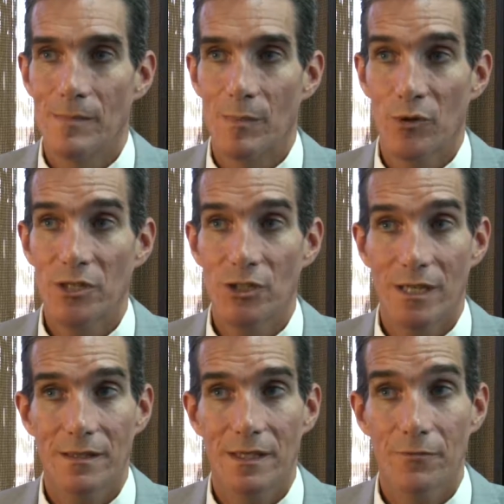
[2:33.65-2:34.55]

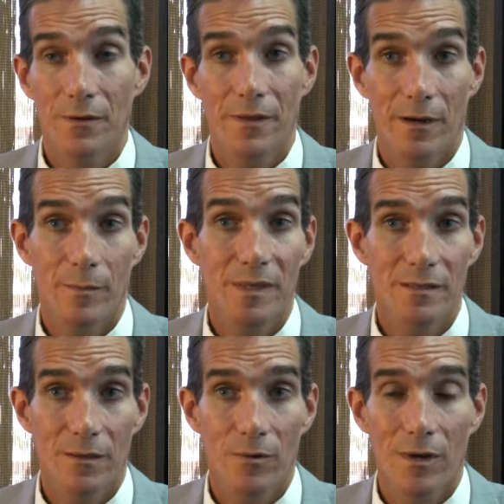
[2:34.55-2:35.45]
appreciated the different
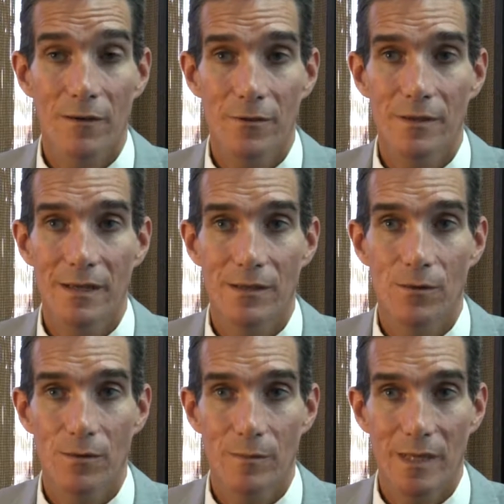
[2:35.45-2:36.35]
therapies that were offered. I
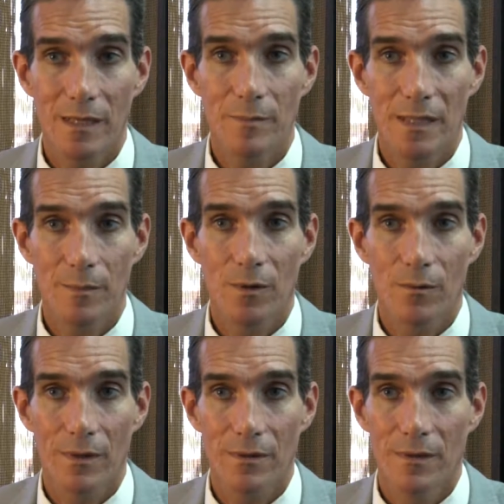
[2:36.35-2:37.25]
know many
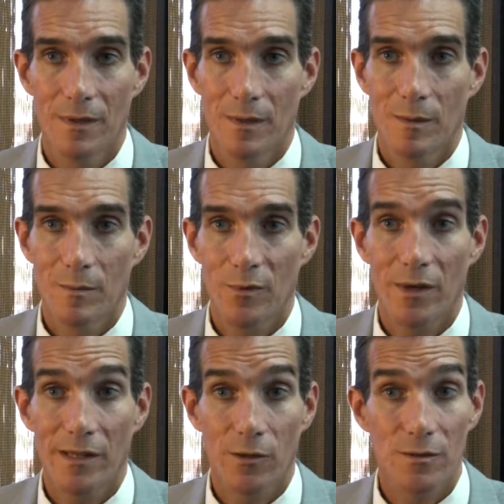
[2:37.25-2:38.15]
people with
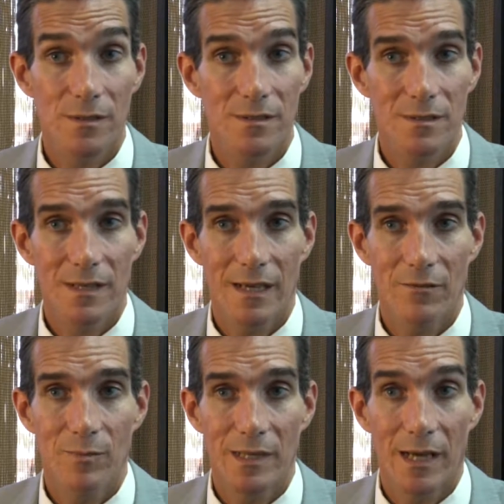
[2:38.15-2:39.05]
borreliosis
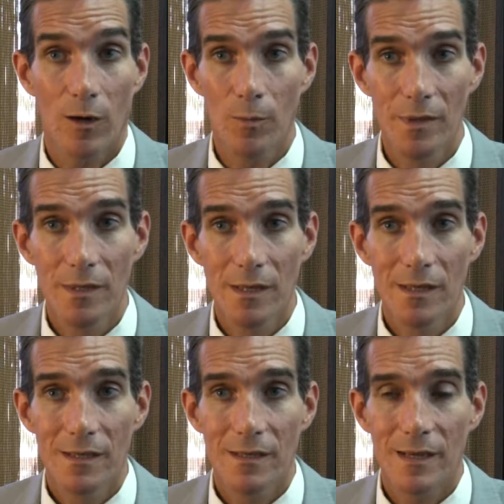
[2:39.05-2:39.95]
have been helped
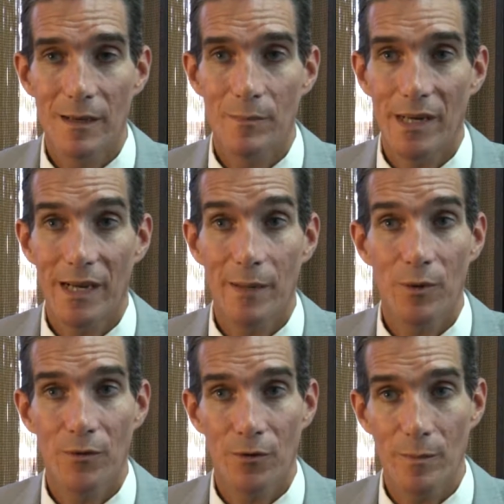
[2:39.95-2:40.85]
by
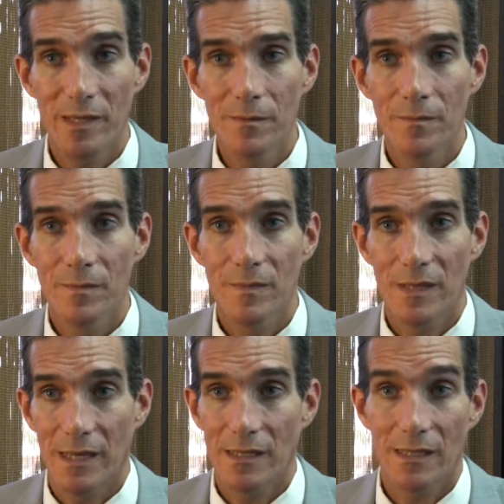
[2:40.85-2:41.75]
hyperthermia.
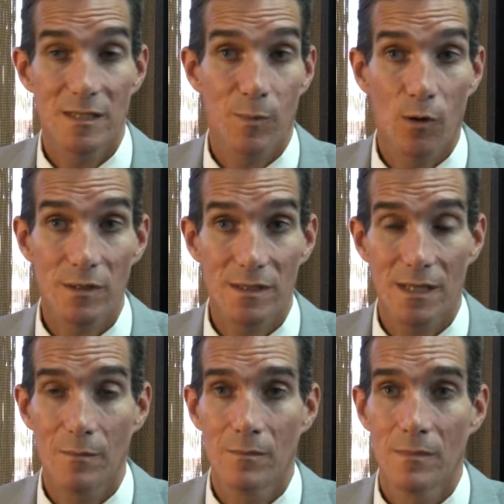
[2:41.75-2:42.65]
I'd spoke to
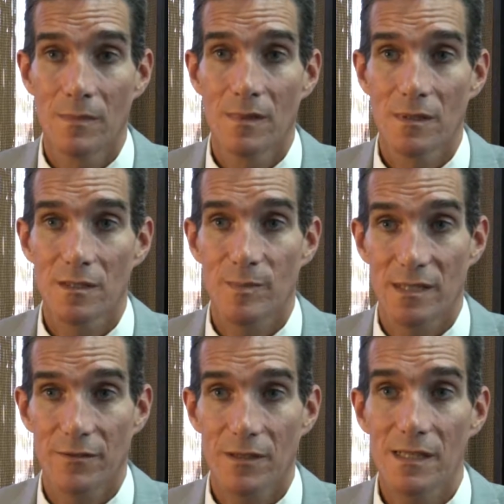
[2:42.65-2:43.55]
some
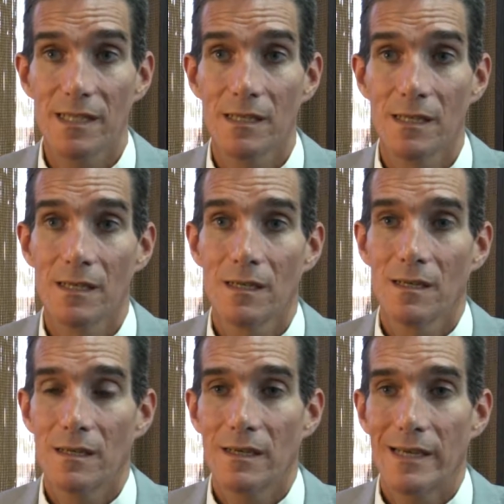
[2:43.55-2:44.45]
specifically.
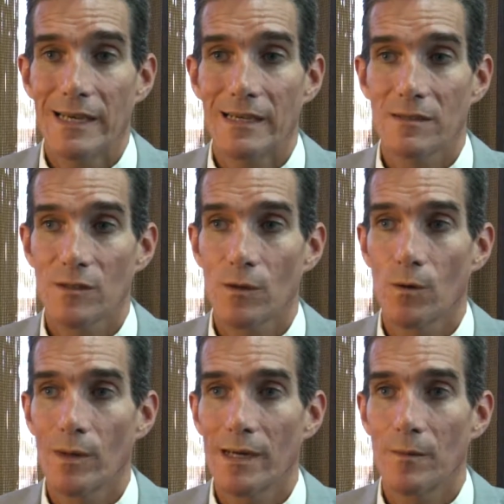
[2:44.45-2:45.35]
And
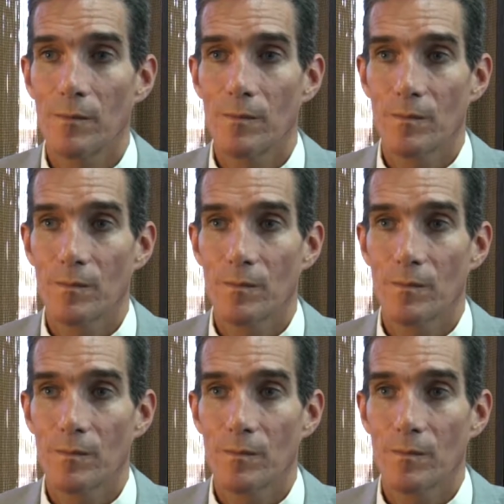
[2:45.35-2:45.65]
so